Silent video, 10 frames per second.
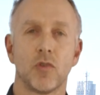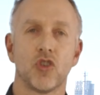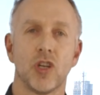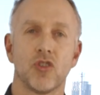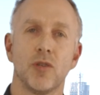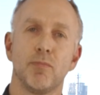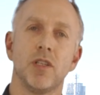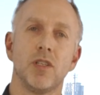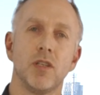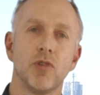
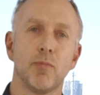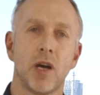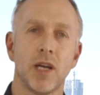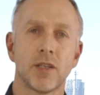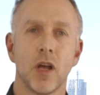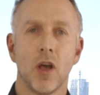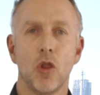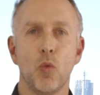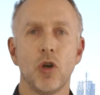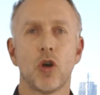ChatGPT replies,
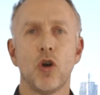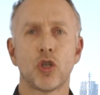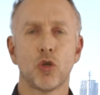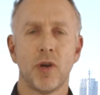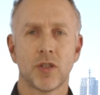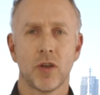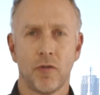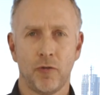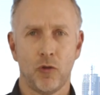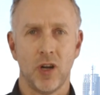the word auto has
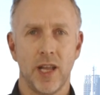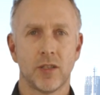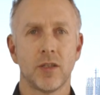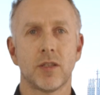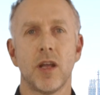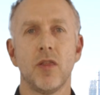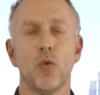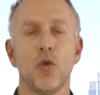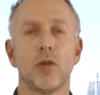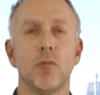4 letters and the
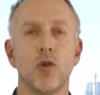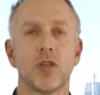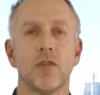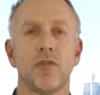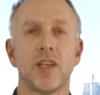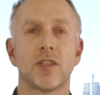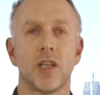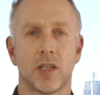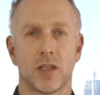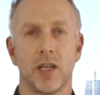word motive has
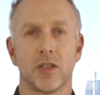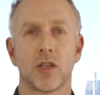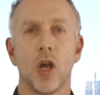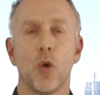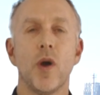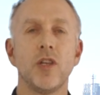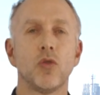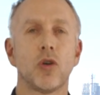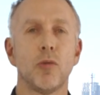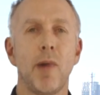6 letters. When
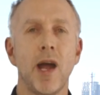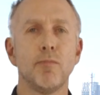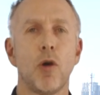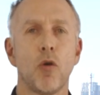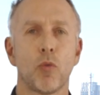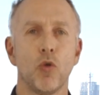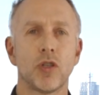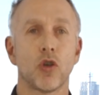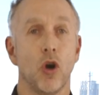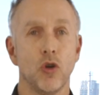you combine both
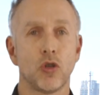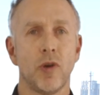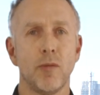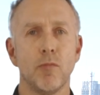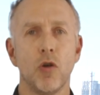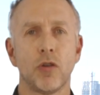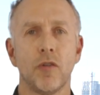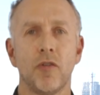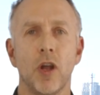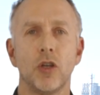words, auto and
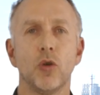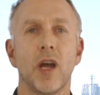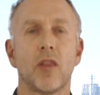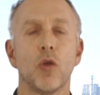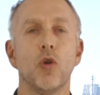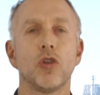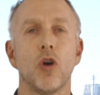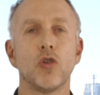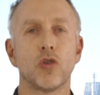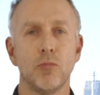motive, you get the word
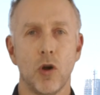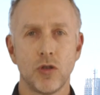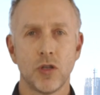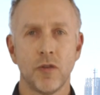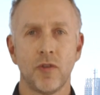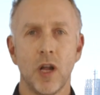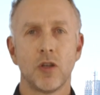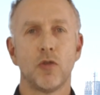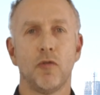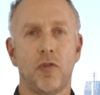automotive.
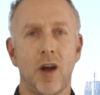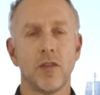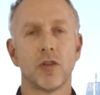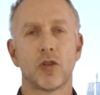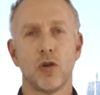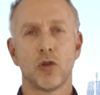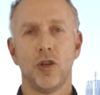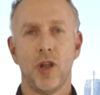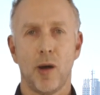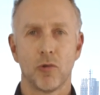To find the
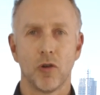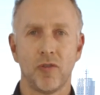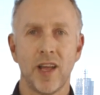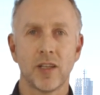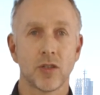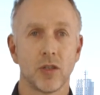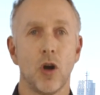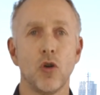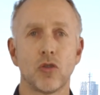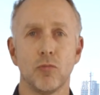total number of letters in
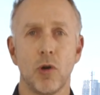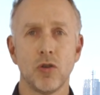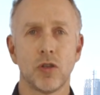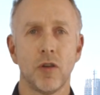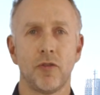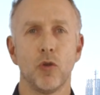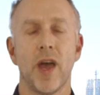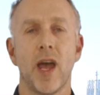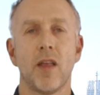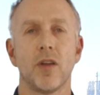automotive, you
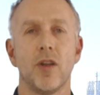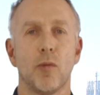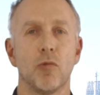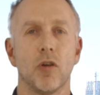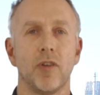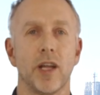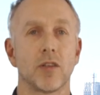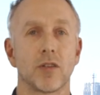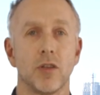add the number of letters